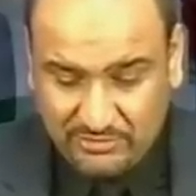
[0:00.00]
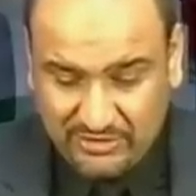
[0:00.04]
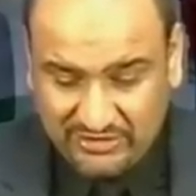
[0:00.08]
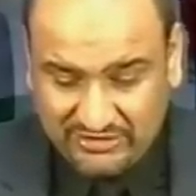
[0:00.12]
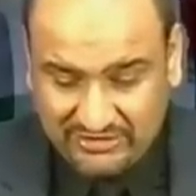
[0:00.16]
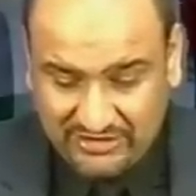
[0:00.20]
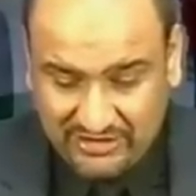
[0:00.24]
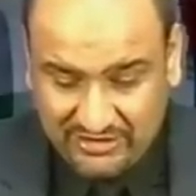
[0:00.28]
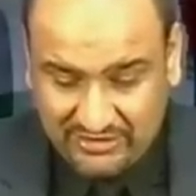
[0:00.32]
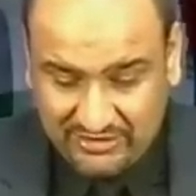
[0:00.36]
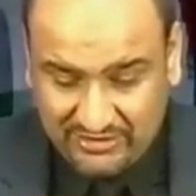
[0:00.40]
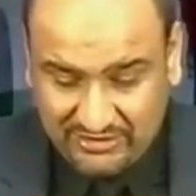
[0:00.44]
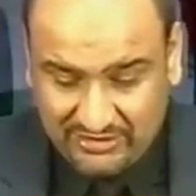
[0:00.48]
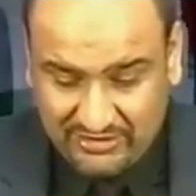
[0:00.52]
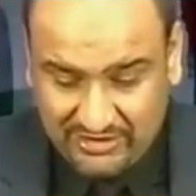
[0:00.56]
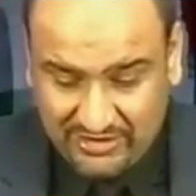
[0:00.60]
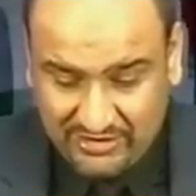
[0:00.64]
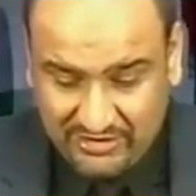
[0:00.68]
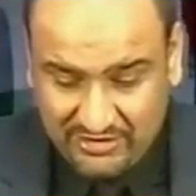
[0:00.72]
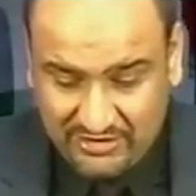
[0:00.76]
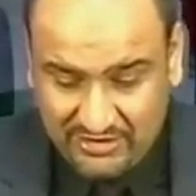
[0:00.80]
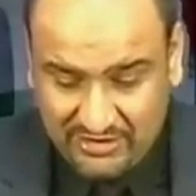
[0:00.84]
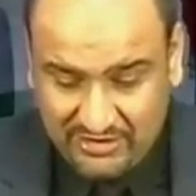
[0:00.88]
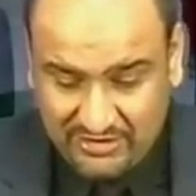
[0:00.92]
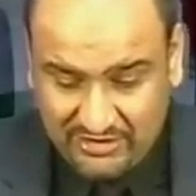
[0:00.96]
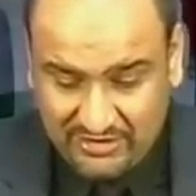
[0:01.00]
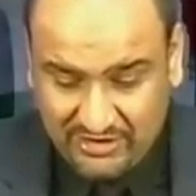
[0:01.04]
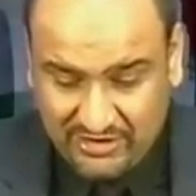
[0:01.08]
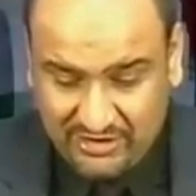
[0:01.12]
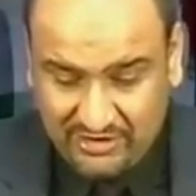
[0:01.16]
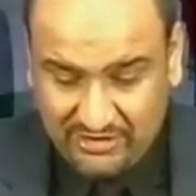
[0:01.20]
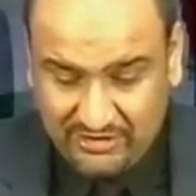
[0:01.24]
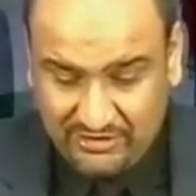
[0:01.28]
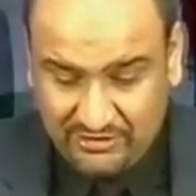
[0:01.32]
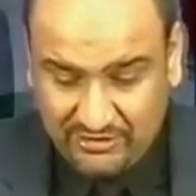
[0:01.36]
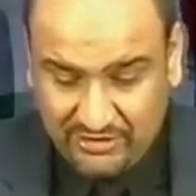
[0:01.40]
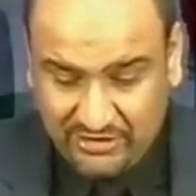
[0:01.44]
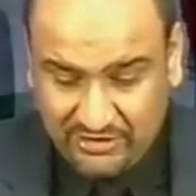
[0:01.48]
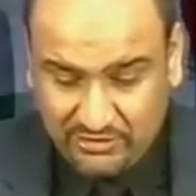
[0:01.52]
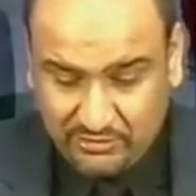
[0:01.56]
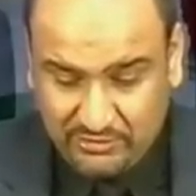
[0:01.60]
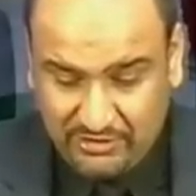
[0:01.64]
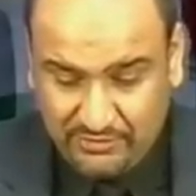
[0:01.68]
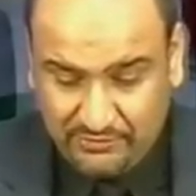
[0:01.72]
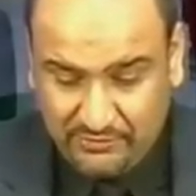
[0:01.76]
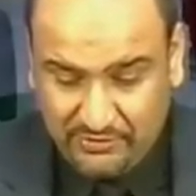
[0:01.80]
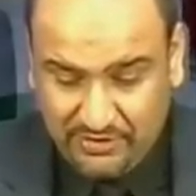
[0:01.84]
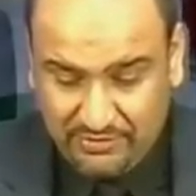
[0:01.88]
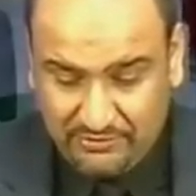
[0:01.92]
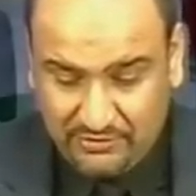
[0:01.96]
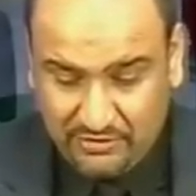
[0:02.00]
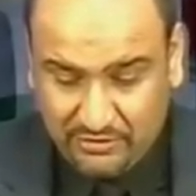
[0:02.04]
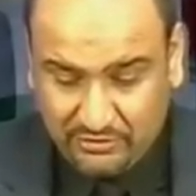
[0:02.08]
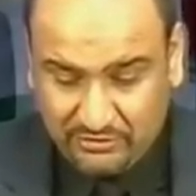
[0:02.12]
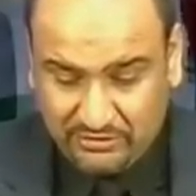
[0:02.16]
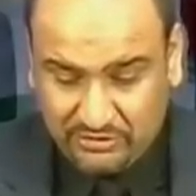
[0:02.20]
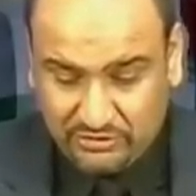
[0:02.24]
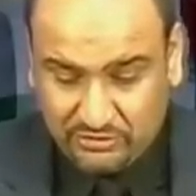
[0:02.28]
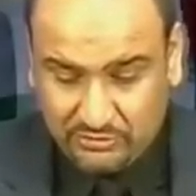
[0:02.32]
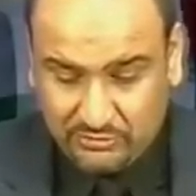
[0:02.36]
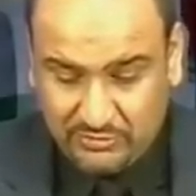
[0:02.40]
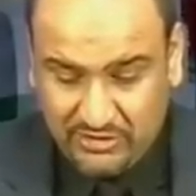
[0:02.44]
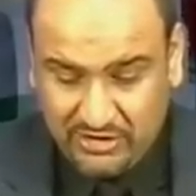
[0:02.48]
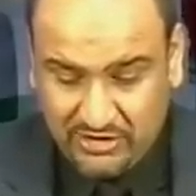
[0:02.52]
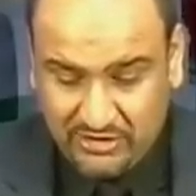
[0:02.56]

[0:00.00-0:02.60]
my son Taranjeet Cuddly Roy, 25-year-old this